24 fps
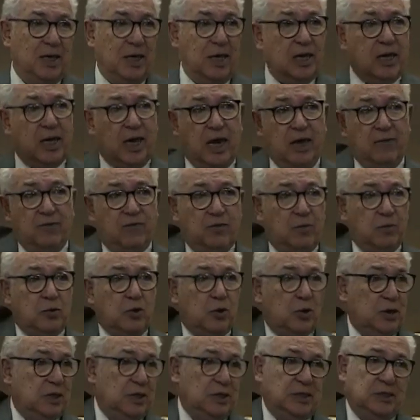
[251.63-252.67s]
He came from
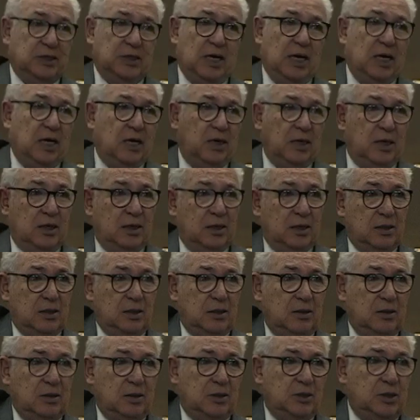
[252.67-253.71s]
Kurdistan,
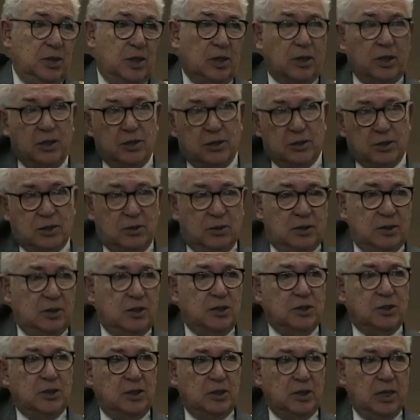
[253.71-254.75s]
you know, Turkish,
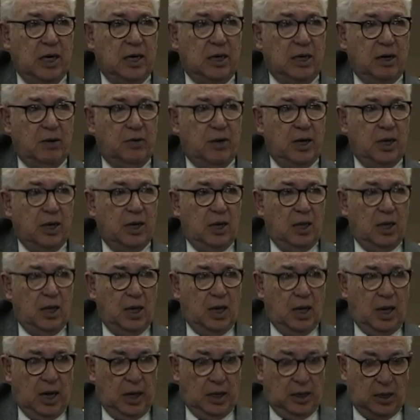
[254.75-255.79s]
Kurdish, that area,
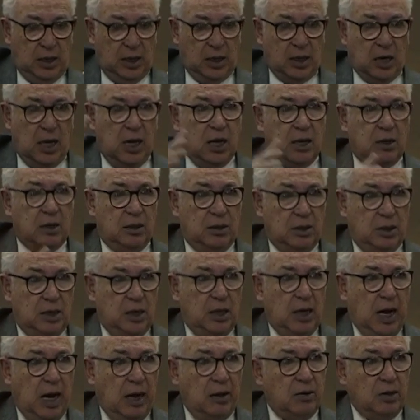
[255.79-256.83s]
and he conquered
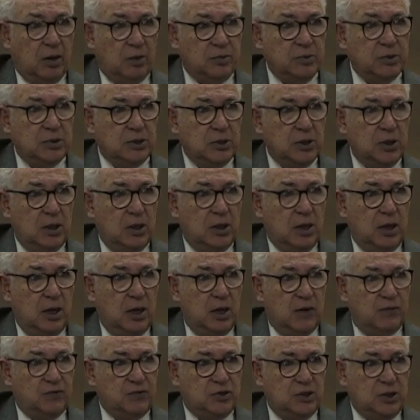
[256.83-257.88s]
the Arabs
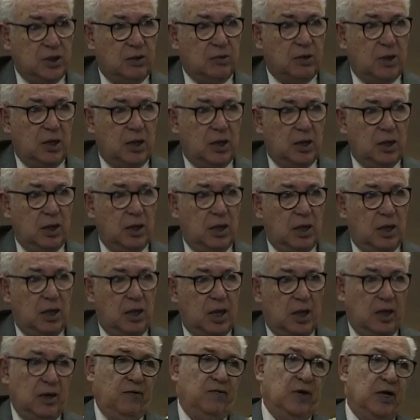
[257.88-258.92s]
of Syria
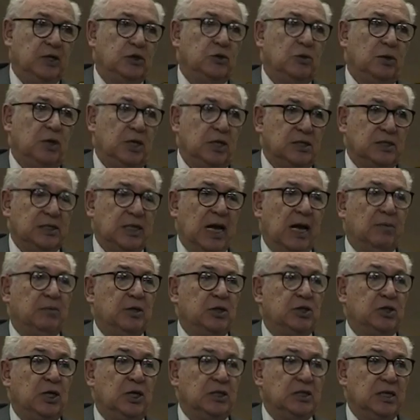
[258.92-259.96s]
and eventually
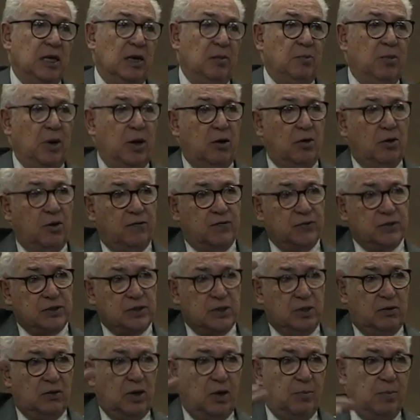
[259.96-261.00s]
established his empire over
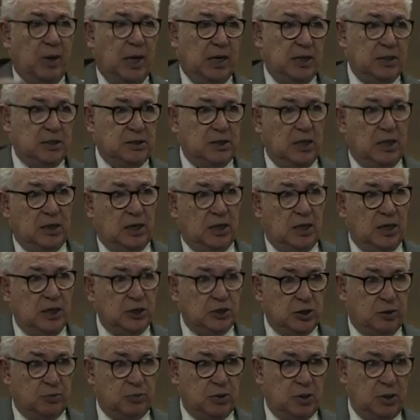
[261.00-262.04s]
Syria, Palestine, and
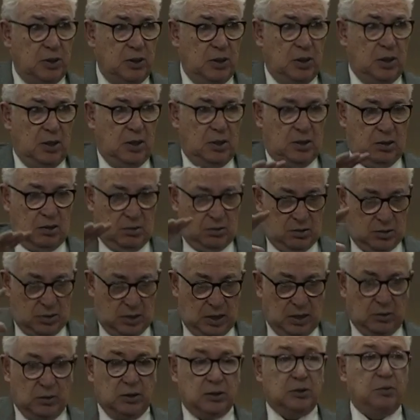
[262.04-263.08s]
Egypt.
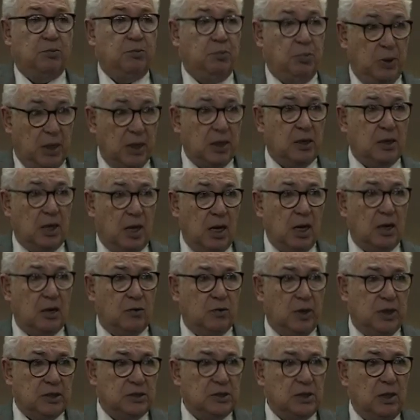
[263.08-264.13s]
That was a big
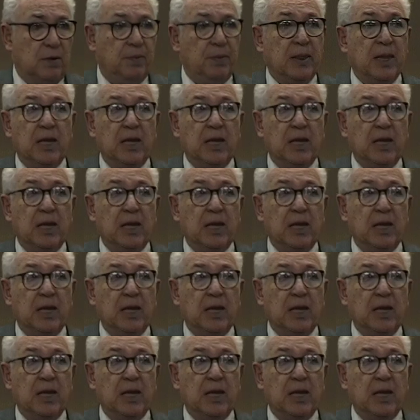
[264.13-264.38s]
conquest.